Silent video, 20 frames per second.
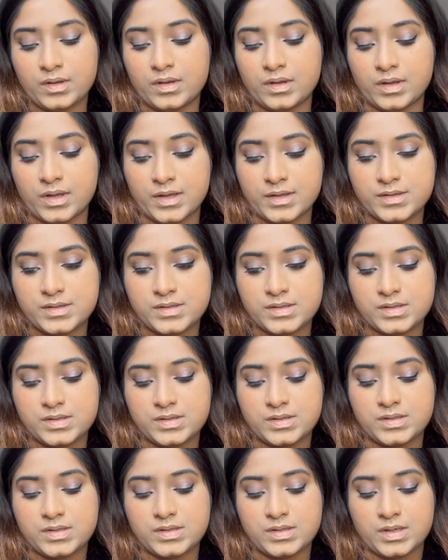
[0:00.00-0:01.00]

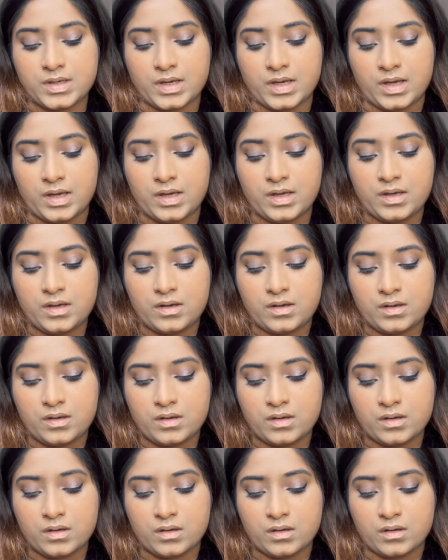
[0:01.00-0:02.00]
let's take
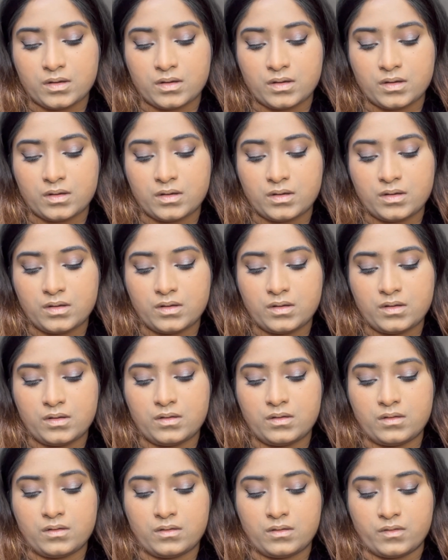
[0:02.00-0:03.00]

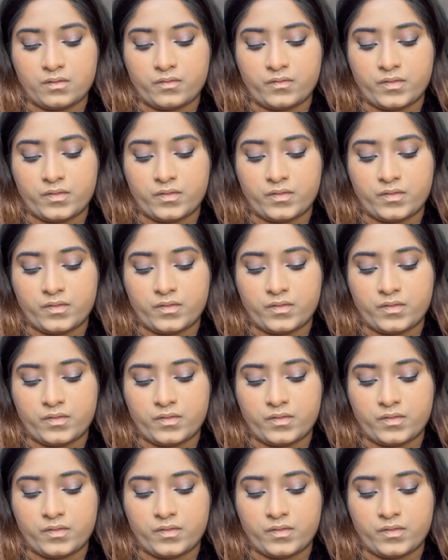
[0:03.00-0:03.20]
a